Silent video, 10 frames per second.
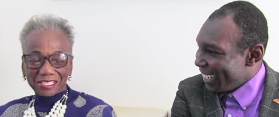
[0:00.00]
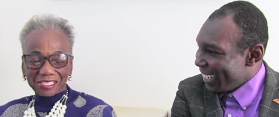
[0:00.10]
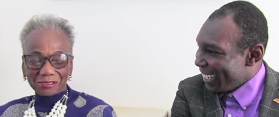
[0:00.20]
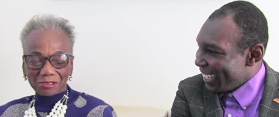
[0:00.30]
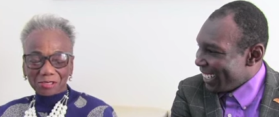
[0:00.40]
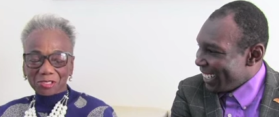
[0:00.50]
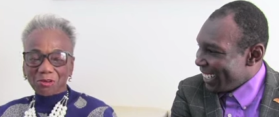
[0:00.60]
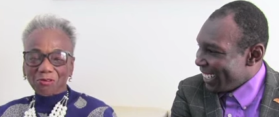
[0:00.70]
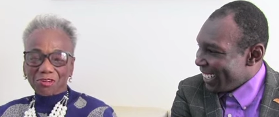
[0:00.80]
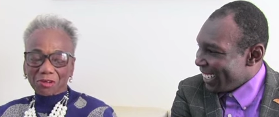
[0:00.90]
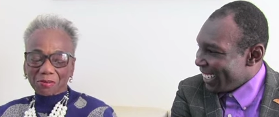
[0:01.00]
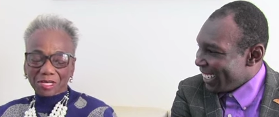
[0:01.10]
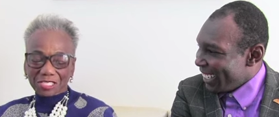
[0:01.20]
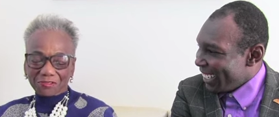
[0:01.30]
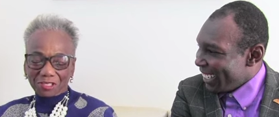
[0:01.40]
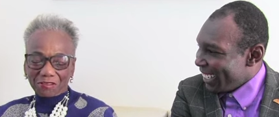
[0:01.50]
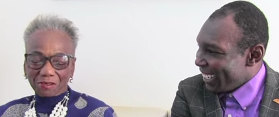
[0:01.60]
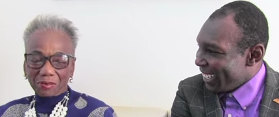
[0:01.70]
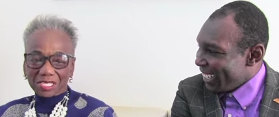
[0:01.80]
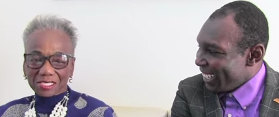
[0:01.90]
Speaker 1: Thank you so very much for
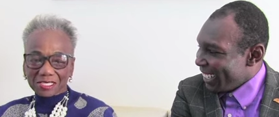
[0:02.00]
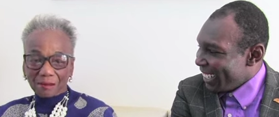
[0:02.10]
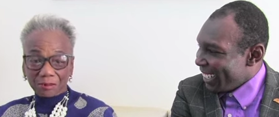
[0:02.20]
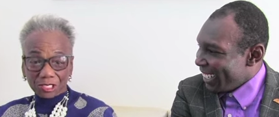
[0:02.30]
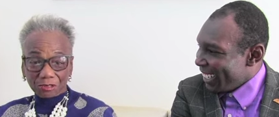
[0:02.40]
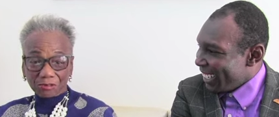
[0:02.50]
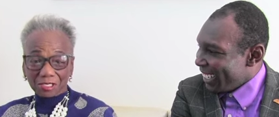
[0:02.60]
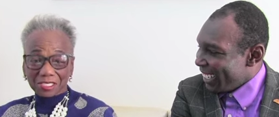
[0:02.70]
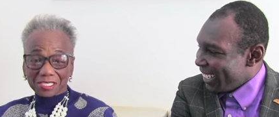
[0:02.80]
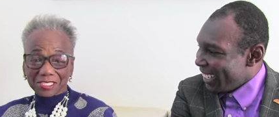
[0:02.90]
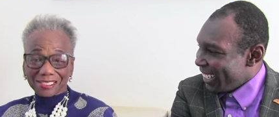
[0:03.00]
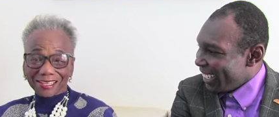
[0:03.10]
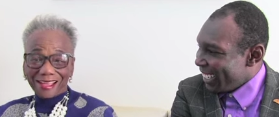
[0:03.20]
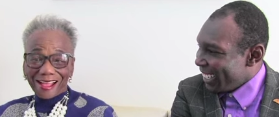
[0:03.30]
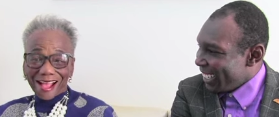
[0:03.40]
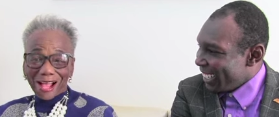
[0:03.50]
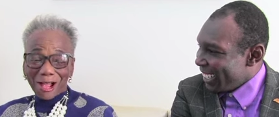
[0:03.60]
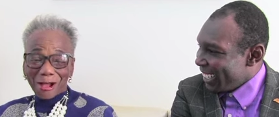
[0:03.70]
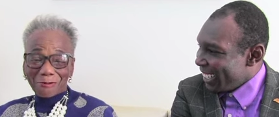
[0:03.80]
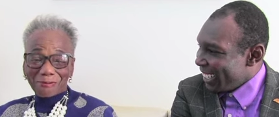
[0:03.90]
giving me this opportunity.
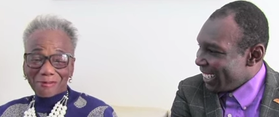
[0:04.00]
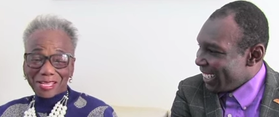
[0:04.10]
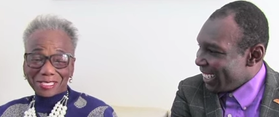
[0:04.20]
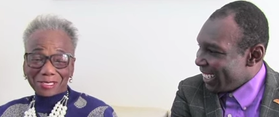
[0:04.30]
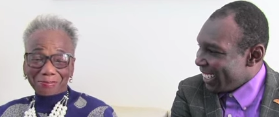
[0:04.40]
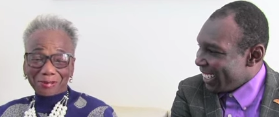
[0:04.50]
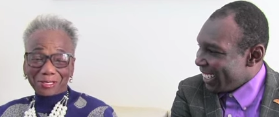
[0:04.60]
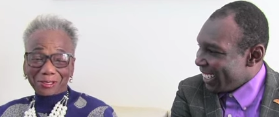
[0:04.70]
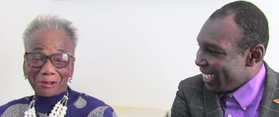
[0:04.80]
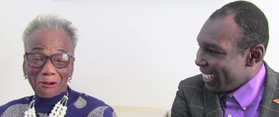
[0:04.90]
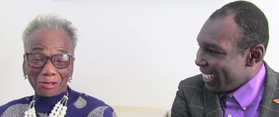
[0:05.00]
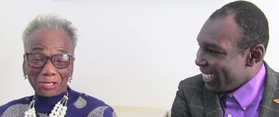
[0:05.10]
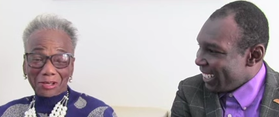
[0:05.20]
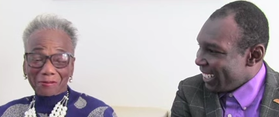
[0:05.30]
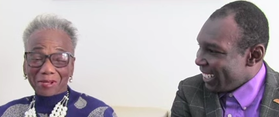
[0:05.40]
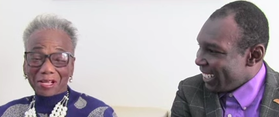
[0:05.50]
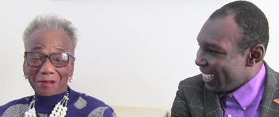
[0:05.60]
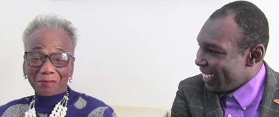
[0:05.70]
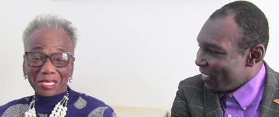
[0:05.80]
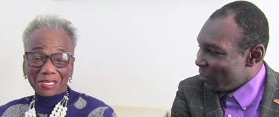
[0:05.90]
Um, it's been a long time
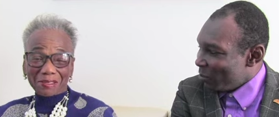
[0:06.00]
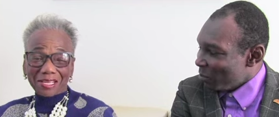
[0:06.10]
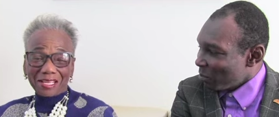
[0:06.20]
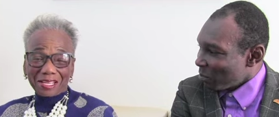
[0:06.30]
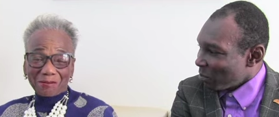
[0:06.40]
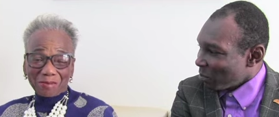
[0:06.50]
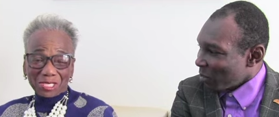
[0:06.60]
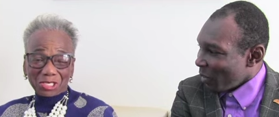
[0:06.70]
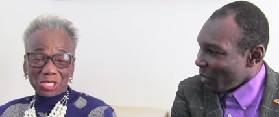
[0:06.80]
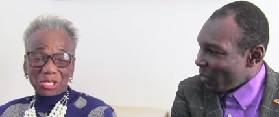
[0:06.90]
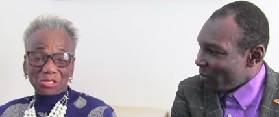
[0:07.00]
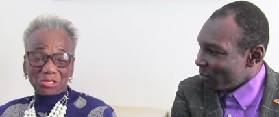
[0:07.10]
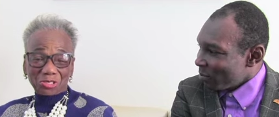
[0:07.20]
coming, but change